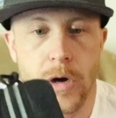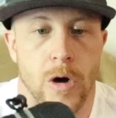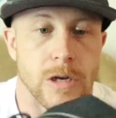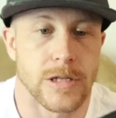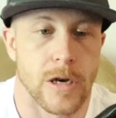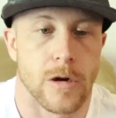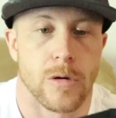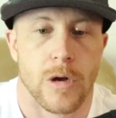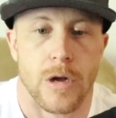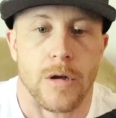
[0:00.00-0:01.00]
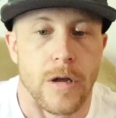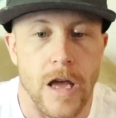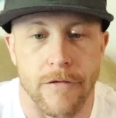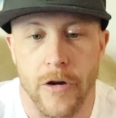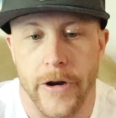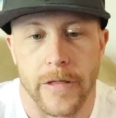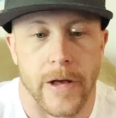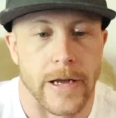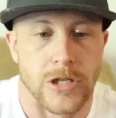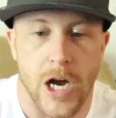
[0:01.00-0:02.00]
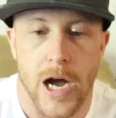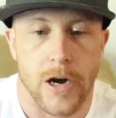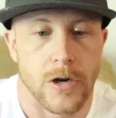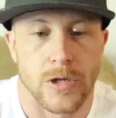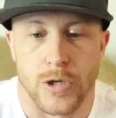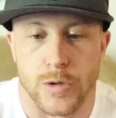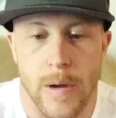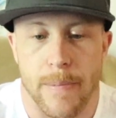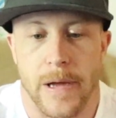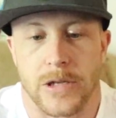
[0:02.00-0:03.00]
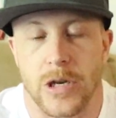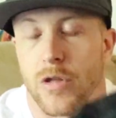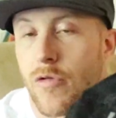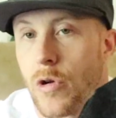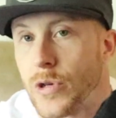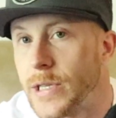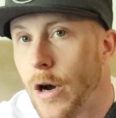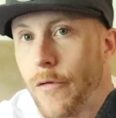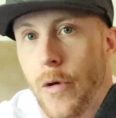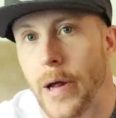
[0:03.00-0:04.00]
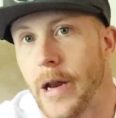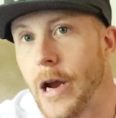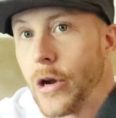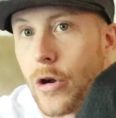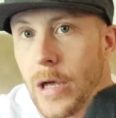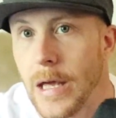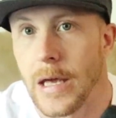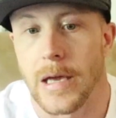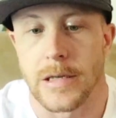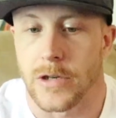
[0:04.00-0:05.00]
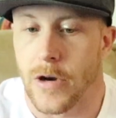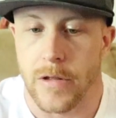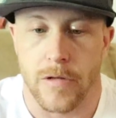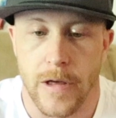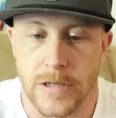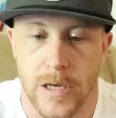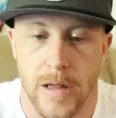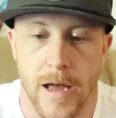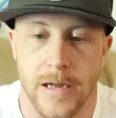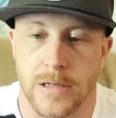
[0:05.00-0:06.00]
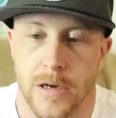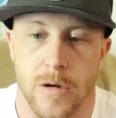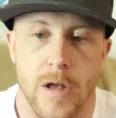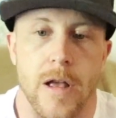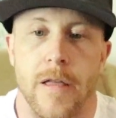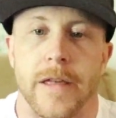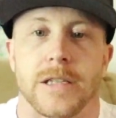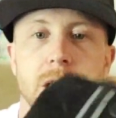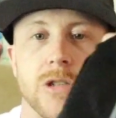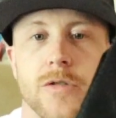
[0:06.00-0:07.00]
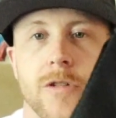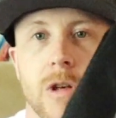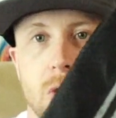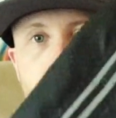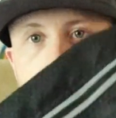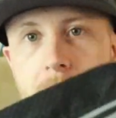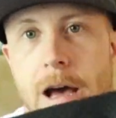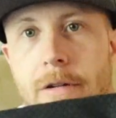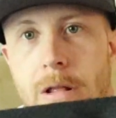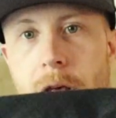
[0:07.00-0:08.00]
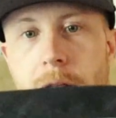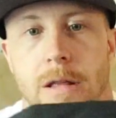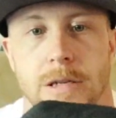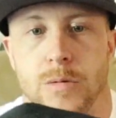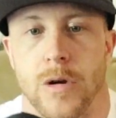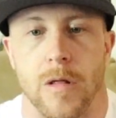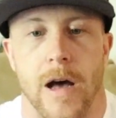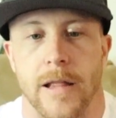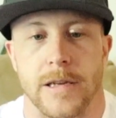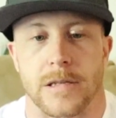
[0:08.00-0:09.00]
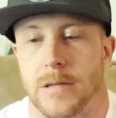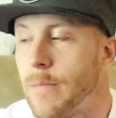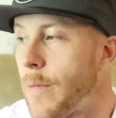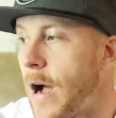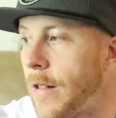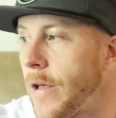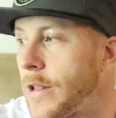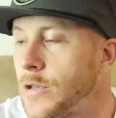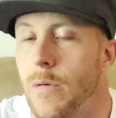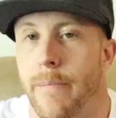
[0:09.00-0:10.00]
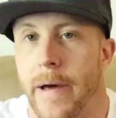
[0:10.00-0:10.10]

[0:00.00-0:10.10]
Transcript: Also, if you're in like joggers or sweatpants, you can throw your cell phone in there, your keys, or other things like that. So these things are really cool to have. I like this one a lot. I like this one